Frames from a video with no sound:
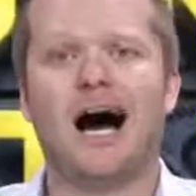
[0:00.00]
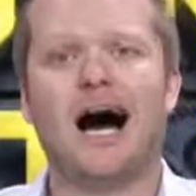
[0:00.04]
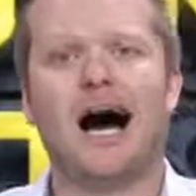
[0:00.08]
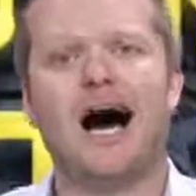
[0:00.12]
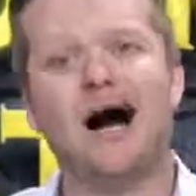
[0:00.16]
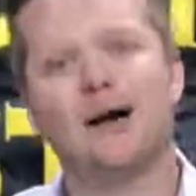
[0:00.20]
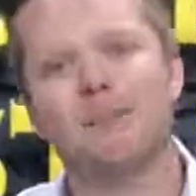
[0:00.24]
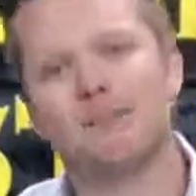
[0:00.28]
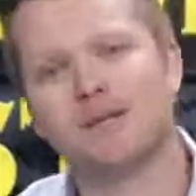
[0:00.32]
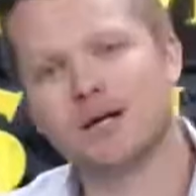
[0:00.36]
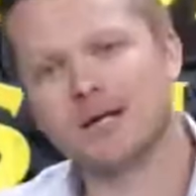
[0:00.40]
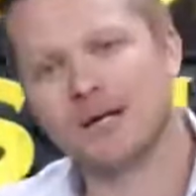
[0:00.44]

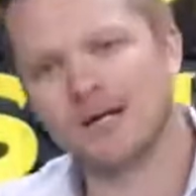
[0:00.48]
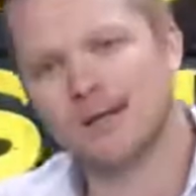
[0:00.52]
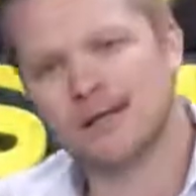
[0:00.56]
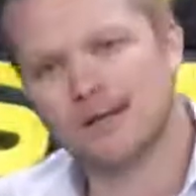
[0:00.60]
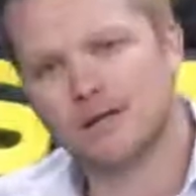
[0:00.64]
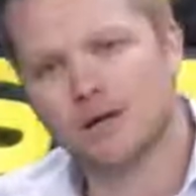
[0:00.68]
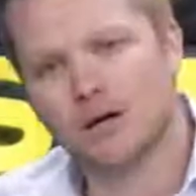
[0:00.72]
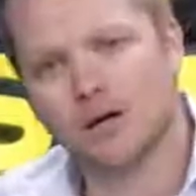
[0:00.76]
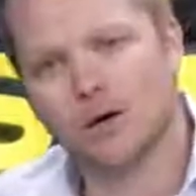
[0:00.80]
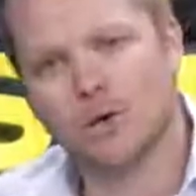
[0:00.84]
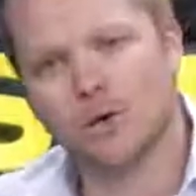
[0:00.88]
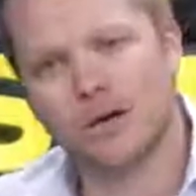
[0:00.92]
I'm gonna
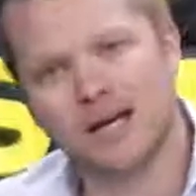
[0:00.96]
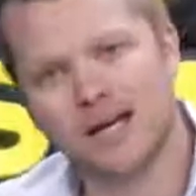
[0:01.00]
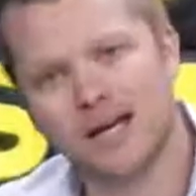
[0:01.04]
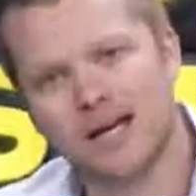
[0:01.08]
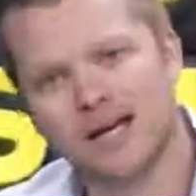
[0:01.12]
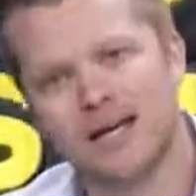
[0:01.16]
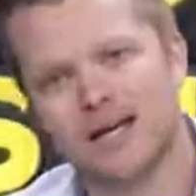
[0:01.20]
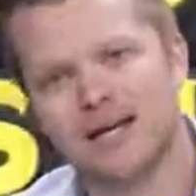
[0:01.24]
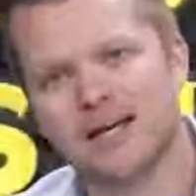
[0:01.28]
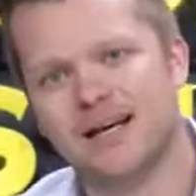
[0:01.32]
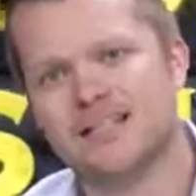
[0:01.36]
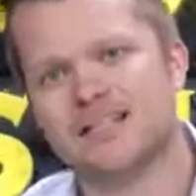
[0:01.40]
throw
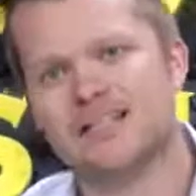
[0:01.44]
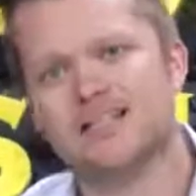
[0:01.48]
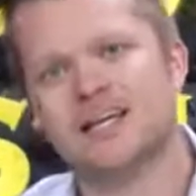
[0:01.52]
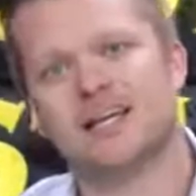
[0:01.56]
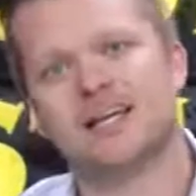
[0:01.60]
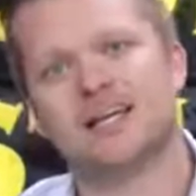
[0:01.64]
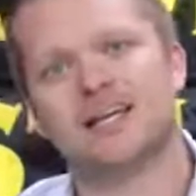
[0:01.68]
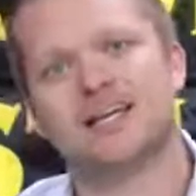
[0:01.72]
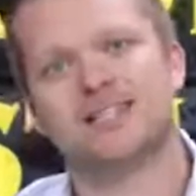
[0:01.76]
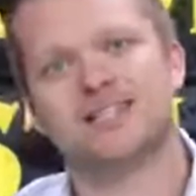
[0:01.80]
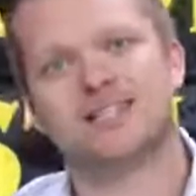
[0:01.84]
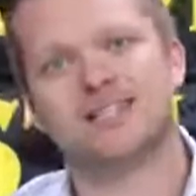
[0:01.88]
in a
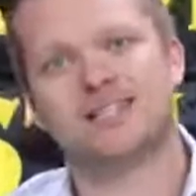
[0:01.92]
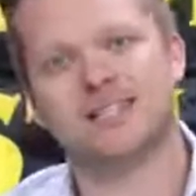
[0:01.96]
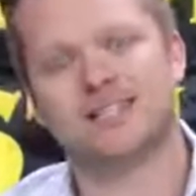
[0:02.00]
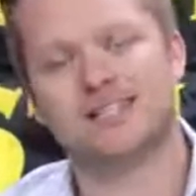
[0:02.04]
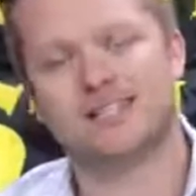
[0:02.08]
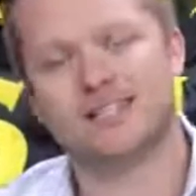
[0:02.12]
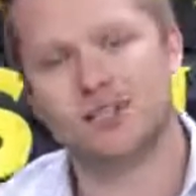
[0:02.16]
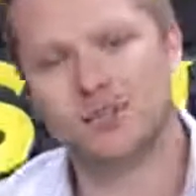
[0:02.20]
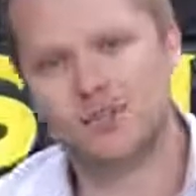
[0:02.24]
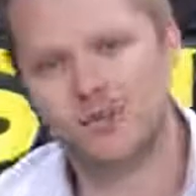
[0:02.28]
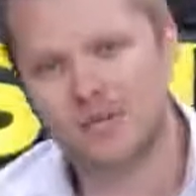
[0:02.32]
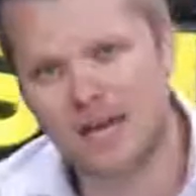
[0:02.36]
ticket to
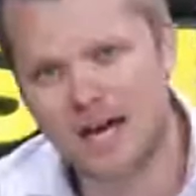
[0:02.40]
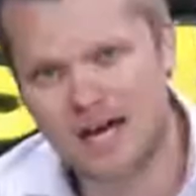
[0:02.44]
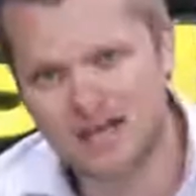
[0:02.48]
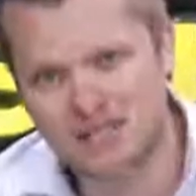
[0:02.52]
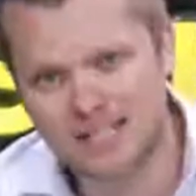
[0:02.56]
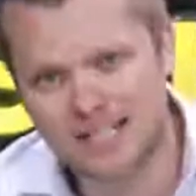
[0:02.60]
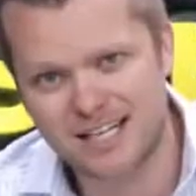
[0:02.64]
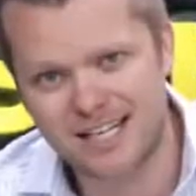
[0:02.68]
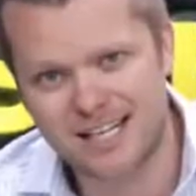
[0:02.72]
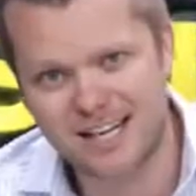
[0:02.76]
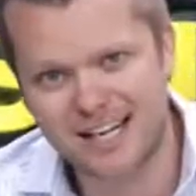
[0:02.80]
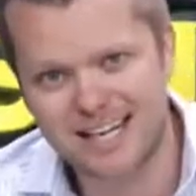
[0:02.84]
the
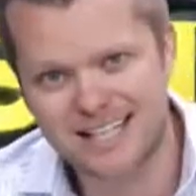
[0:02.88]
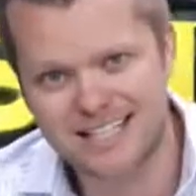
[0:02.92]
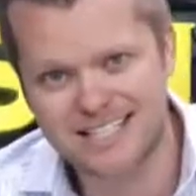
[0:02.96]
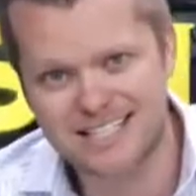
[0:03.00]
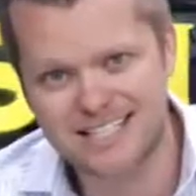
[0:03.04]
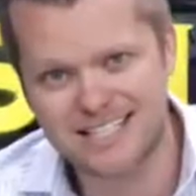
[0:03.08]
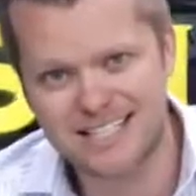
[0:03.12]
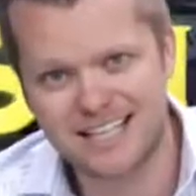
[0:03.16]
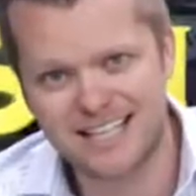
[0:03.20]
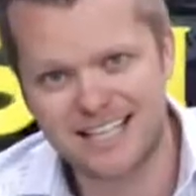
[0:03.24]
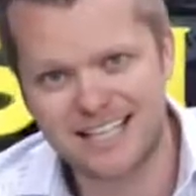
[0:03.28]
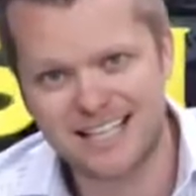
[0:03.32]

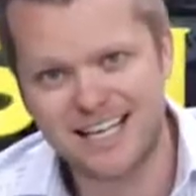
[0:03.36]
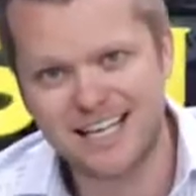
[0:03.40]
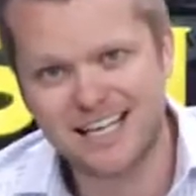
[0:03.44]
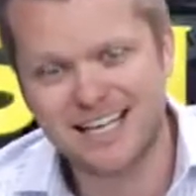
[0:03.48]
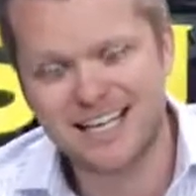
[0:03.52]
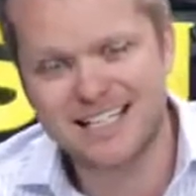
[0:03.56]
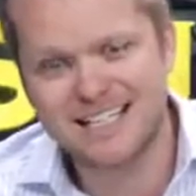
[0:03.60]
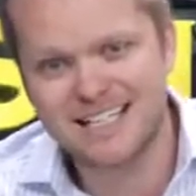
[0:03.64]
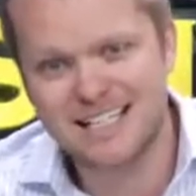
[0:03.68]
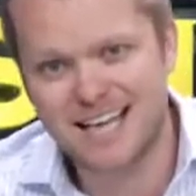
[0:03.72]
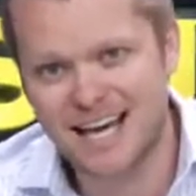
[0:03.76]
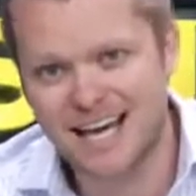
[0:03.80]
2018
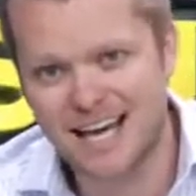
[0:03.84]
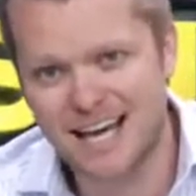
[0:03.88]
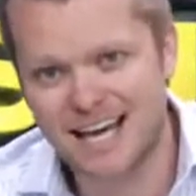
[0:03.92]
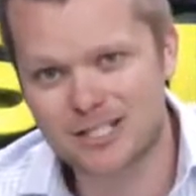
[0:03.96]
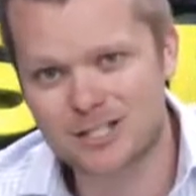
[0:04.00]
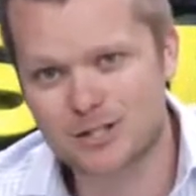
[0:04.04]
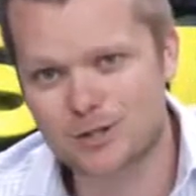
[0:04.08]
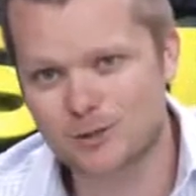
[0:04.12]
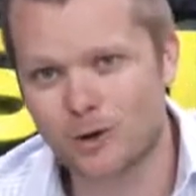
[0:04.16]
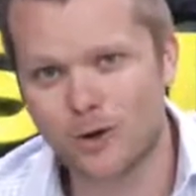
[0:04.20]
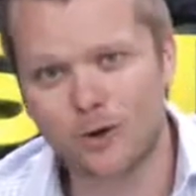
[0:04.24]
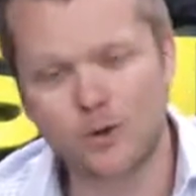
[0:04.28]

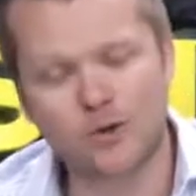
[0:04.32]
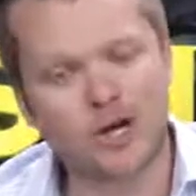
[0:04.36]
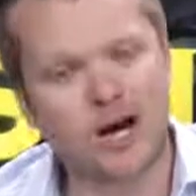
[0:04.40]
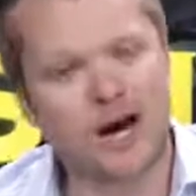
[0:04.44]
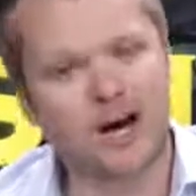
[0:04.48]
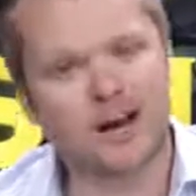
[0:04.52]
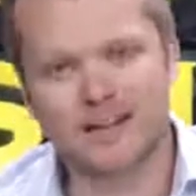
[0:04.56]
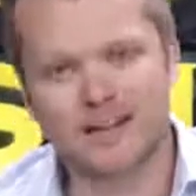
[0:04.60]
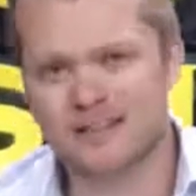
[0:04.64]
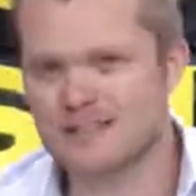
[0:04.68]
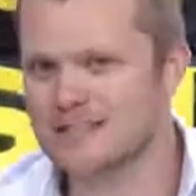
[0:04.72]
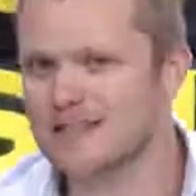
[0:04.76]
10X Growth
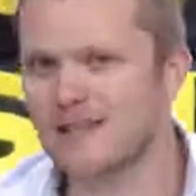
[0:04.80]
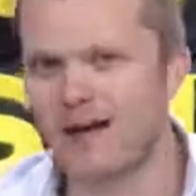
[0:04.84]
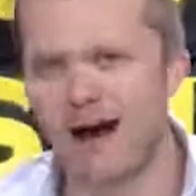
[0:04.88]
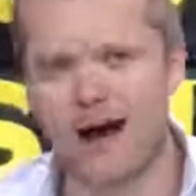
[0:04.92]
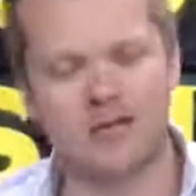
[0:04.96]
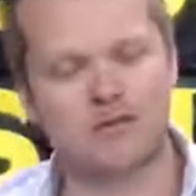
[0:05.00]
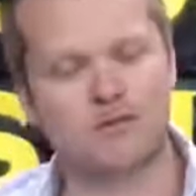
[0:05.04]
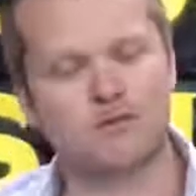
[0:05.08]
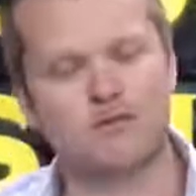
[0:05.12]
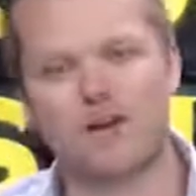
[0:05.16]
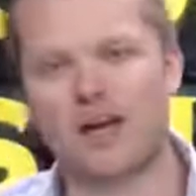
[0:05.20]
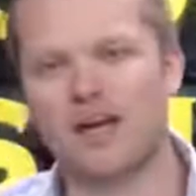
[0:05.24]
Con. It's
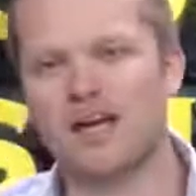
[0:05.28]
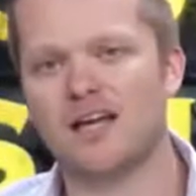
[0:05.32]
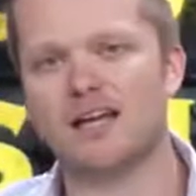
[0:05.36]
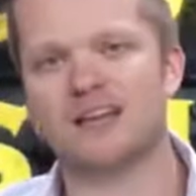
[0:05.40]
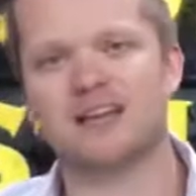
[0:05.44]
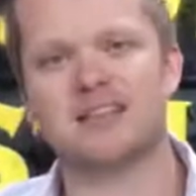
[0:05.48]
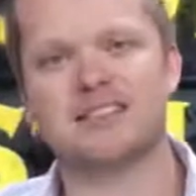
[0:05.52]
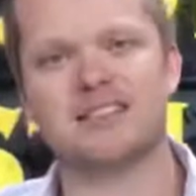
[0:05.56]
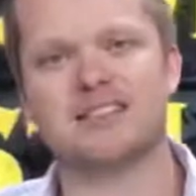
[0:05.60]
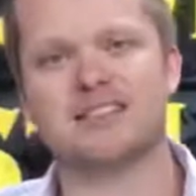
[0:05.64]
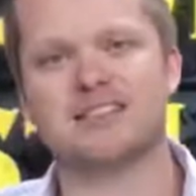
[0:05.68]
Las Vegas.